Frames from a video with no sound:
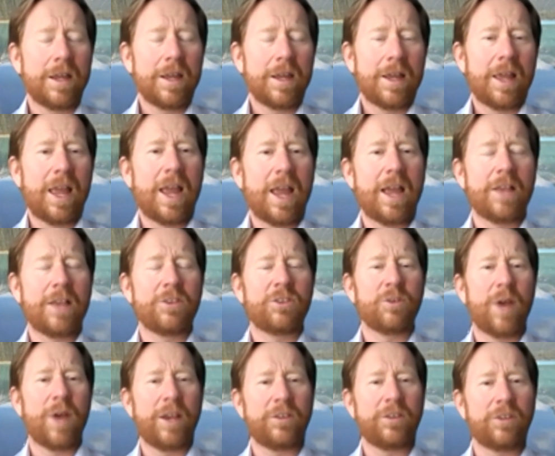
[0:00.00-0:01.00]
And so
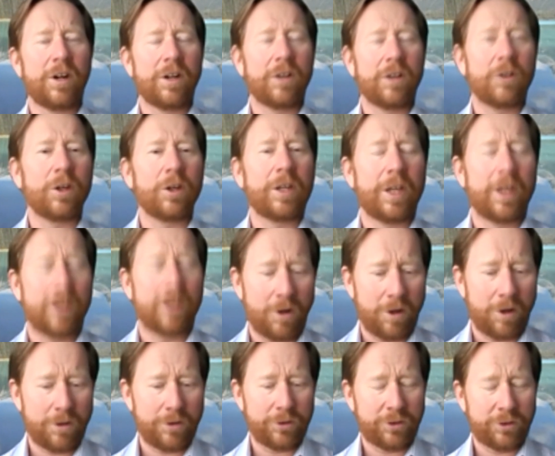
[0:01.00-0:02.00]
I started looking at
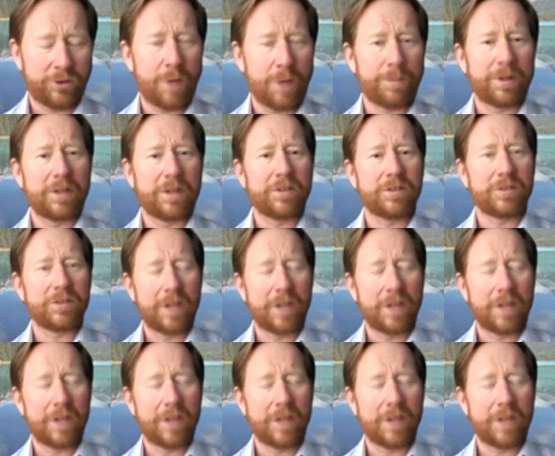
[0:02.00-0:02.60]
all those companies.